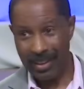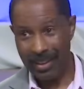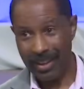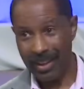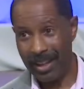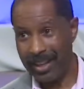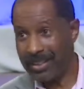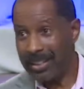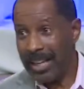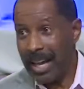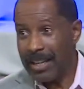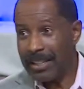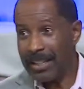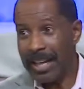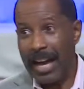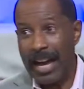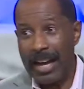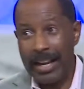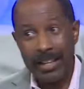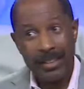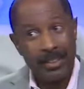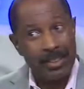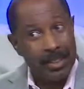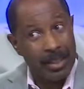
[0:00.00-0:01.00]
It's not
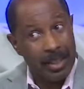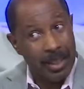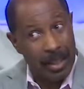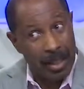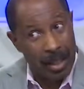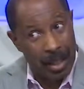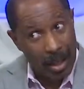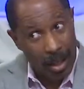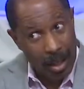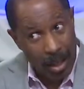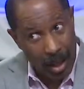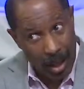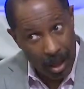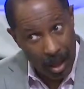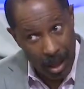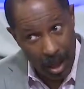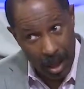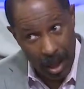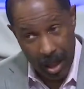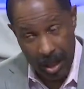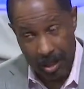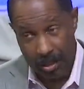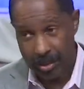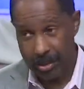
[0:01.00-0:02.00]
God, it's
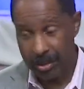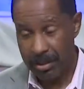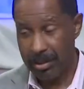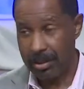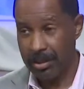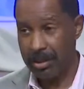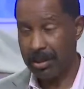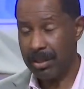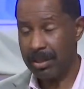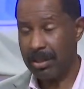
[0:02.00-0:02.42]
us.